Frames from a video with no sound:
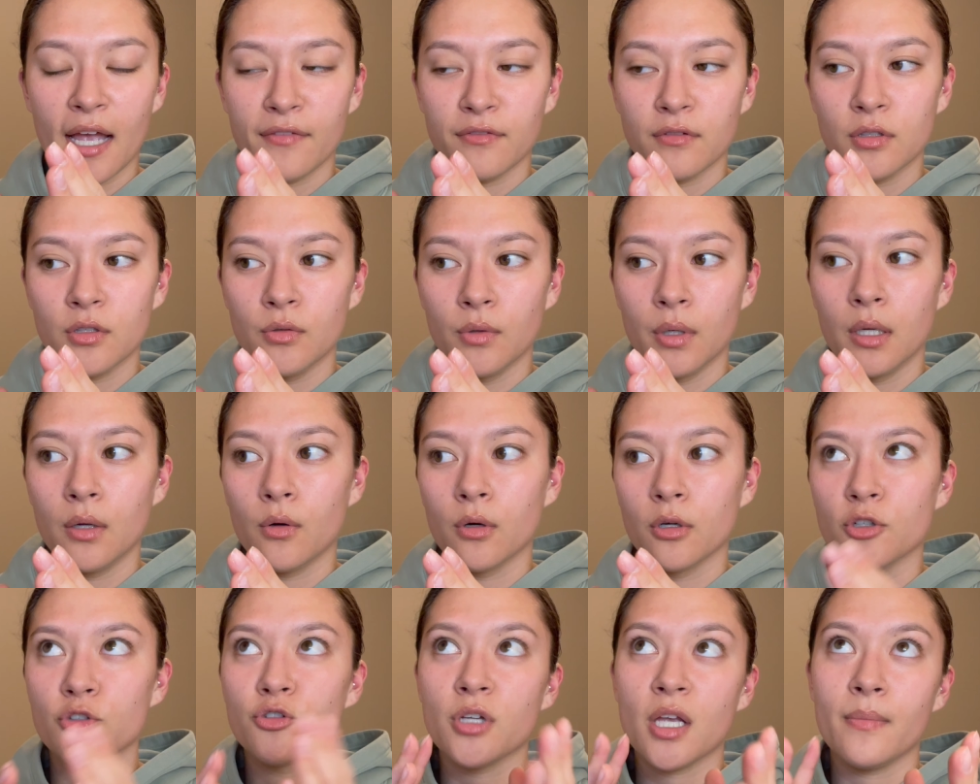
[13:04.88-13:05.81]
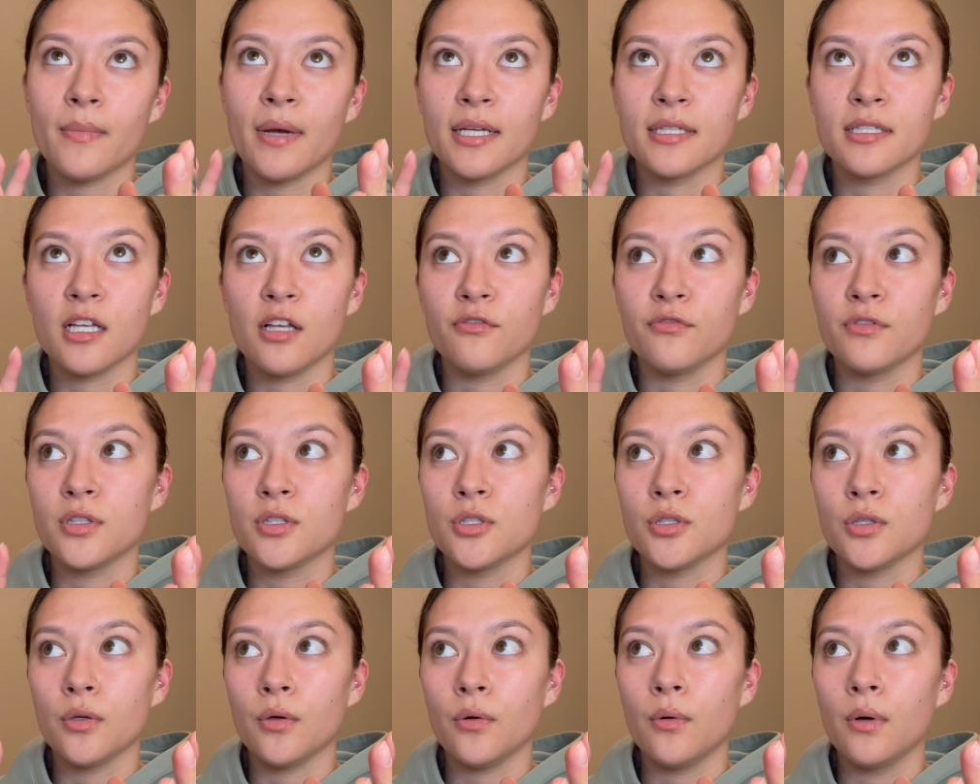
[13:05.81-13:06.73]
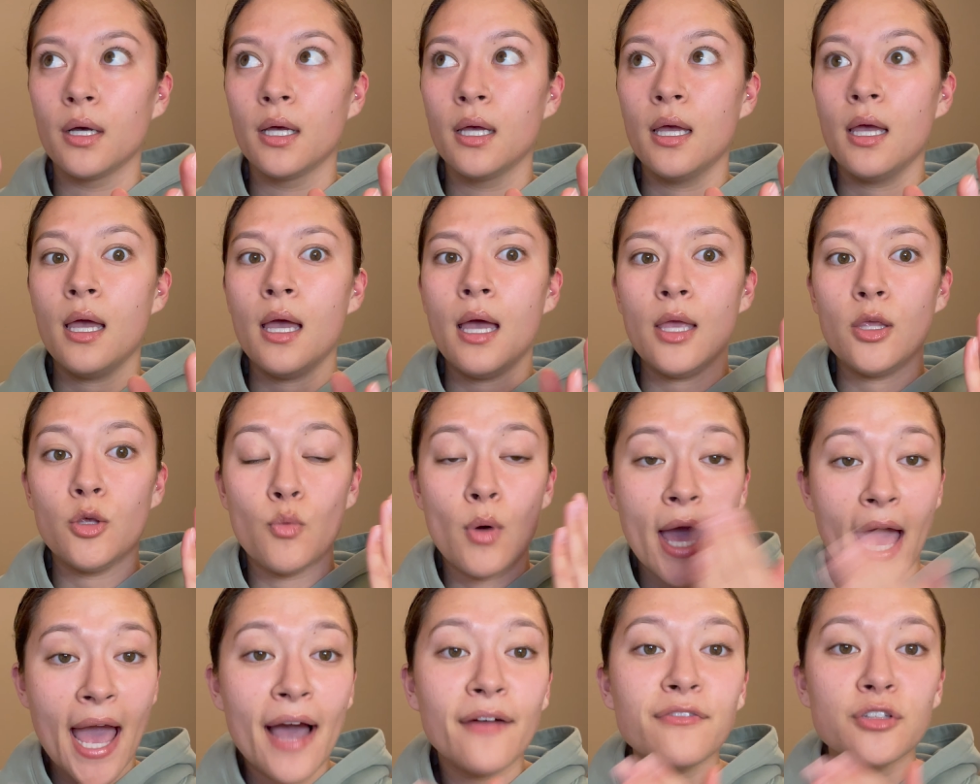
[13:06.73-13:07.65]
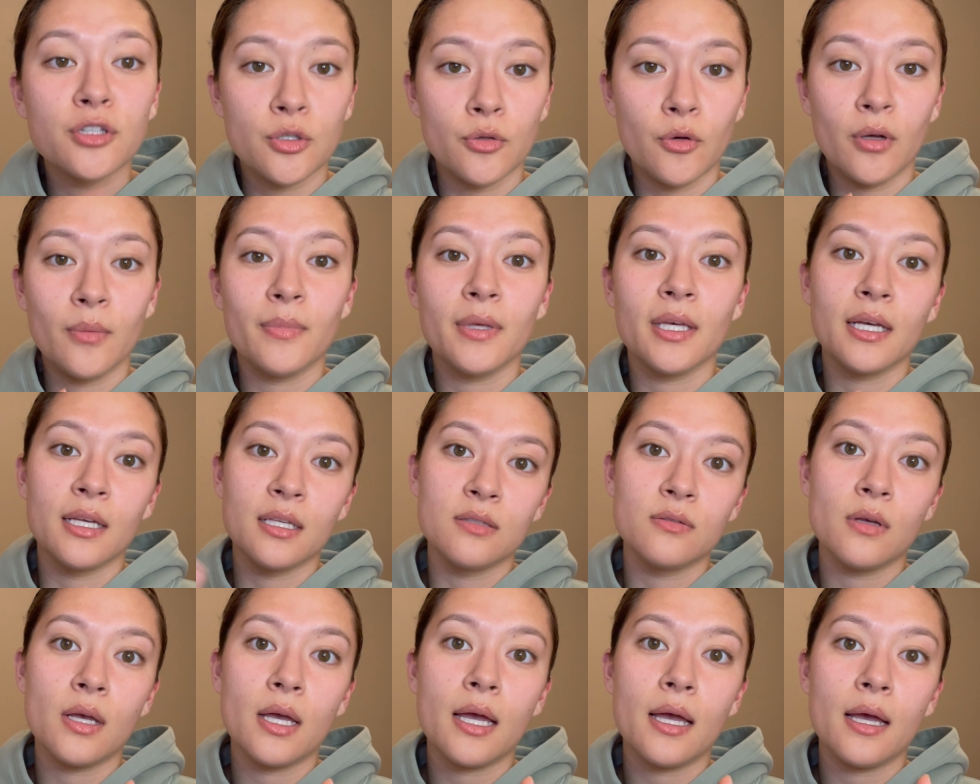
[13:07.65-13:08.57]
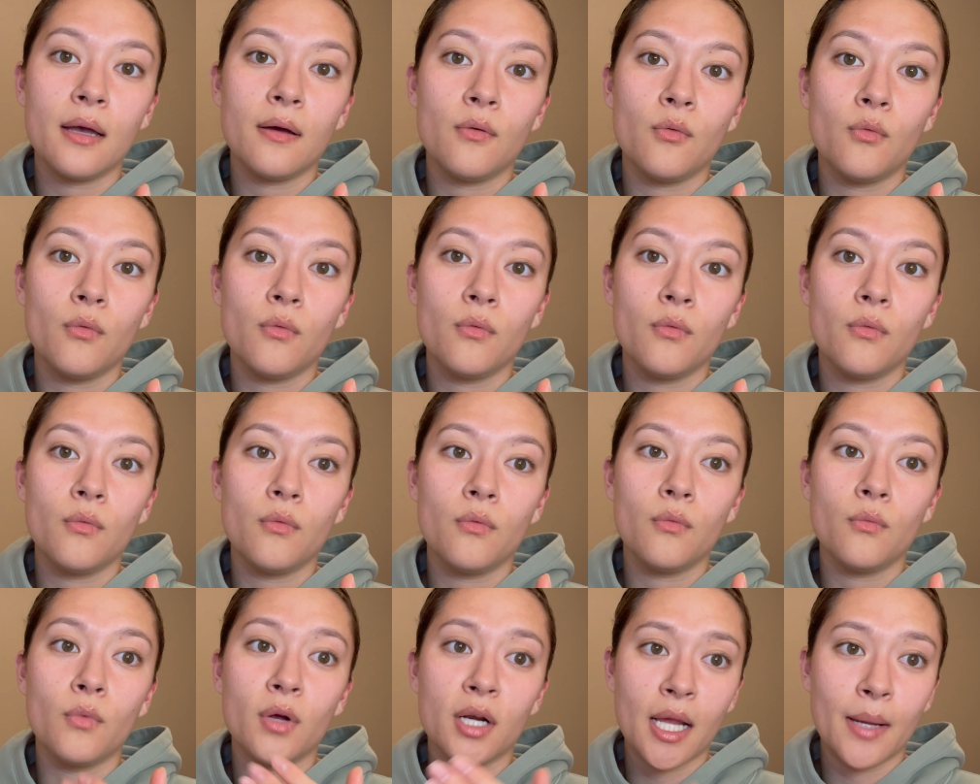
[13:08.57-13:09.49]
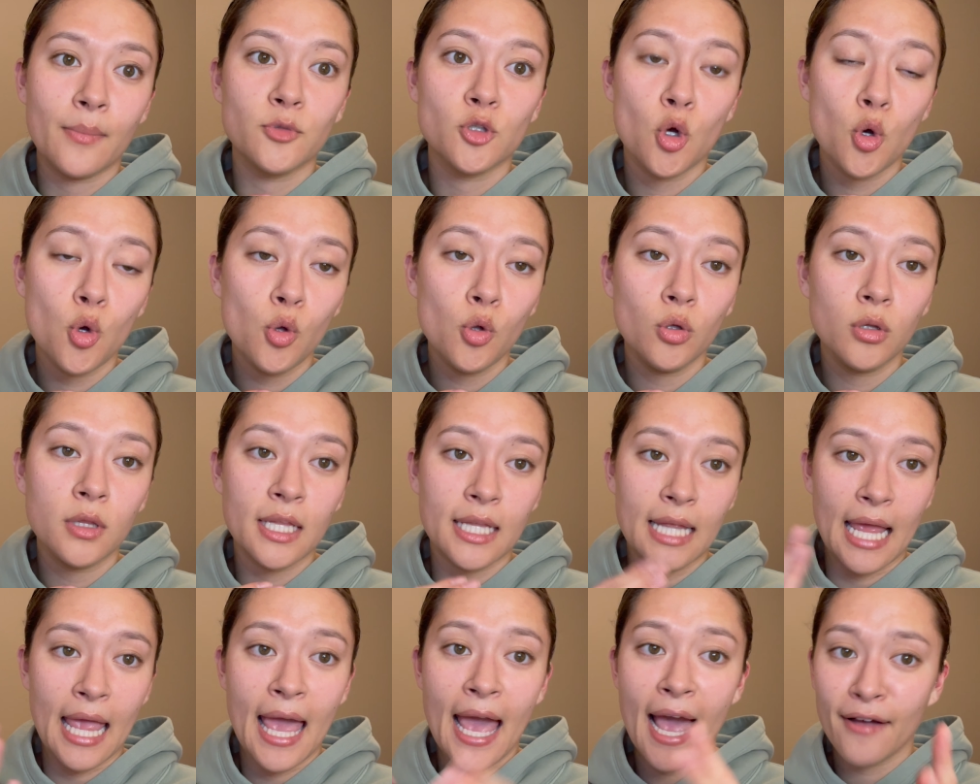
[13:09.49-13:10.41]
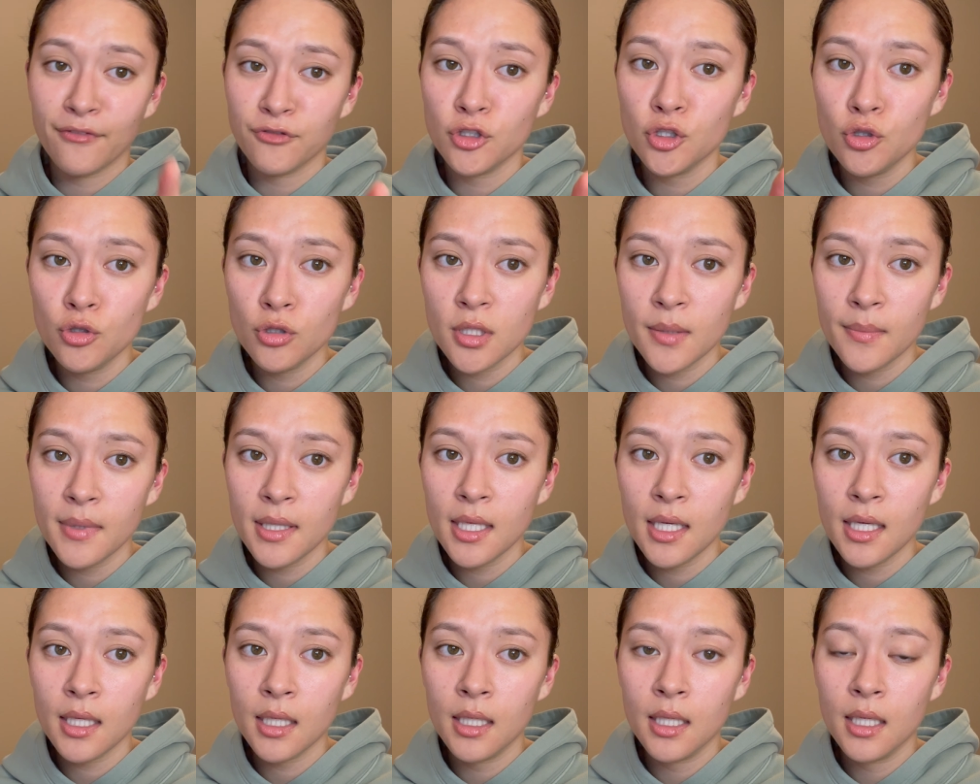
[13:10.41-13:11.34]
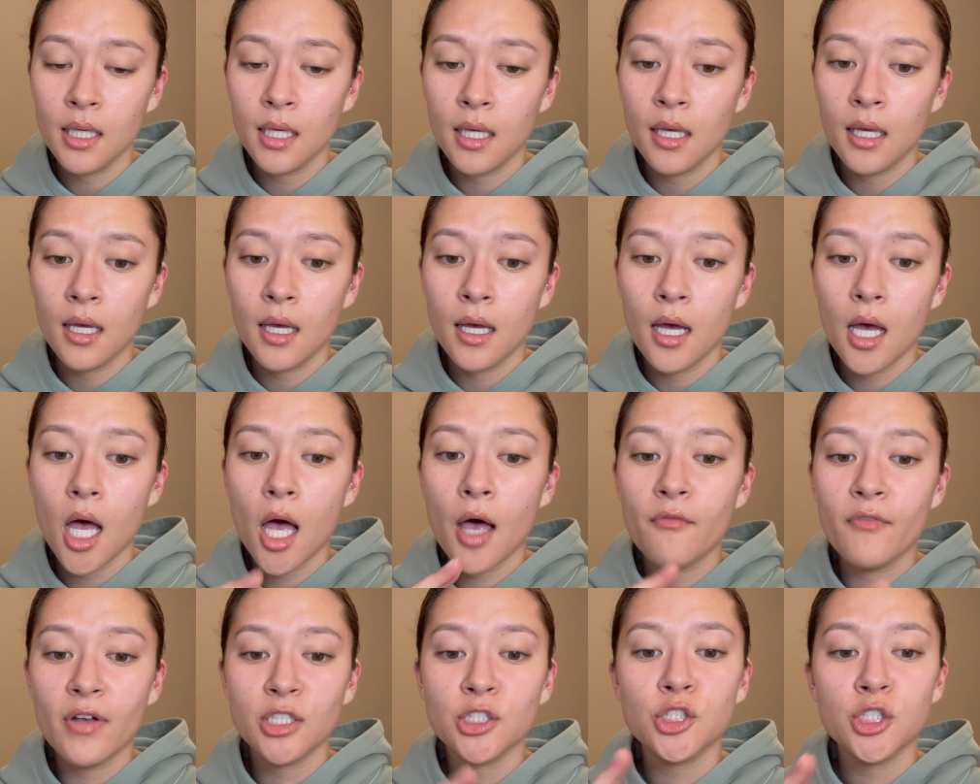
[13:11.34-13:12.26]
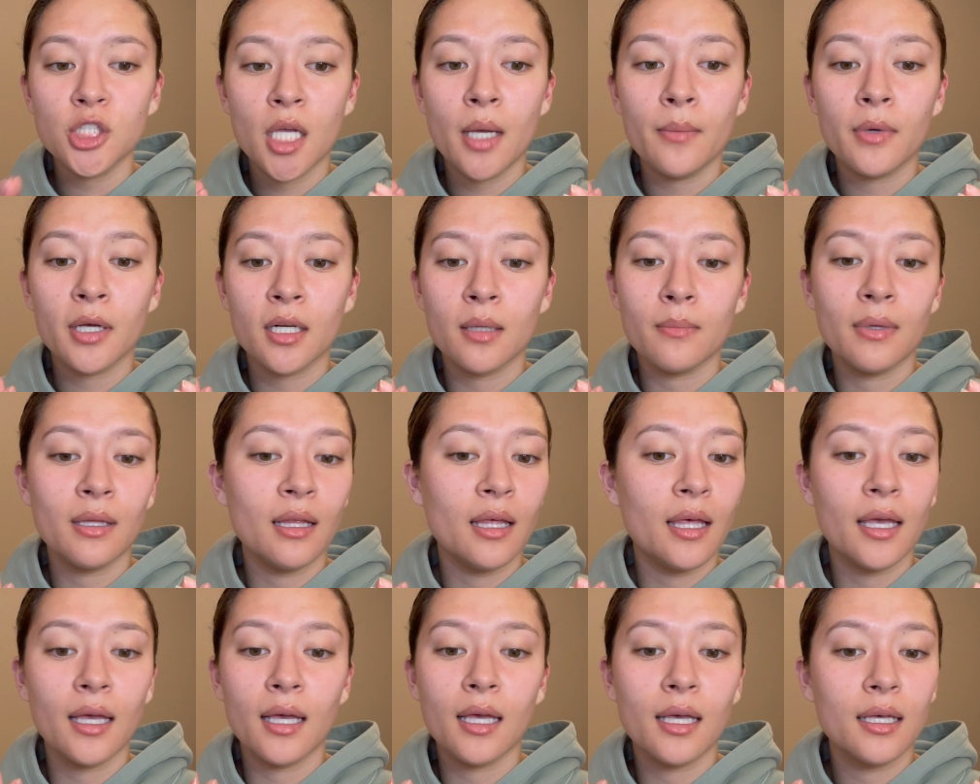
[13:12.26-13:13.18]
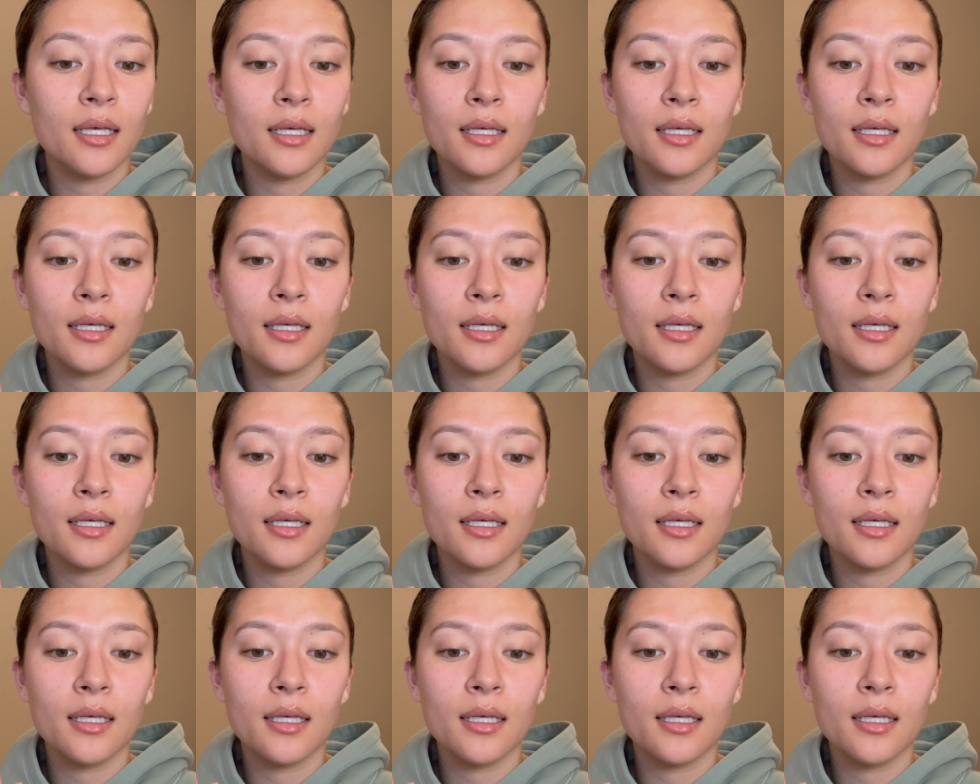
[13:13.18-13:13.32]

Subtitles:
to do it, or restrain myself into you have to do it, because when I'm told that I have to do something, eventually I'm gonna be like,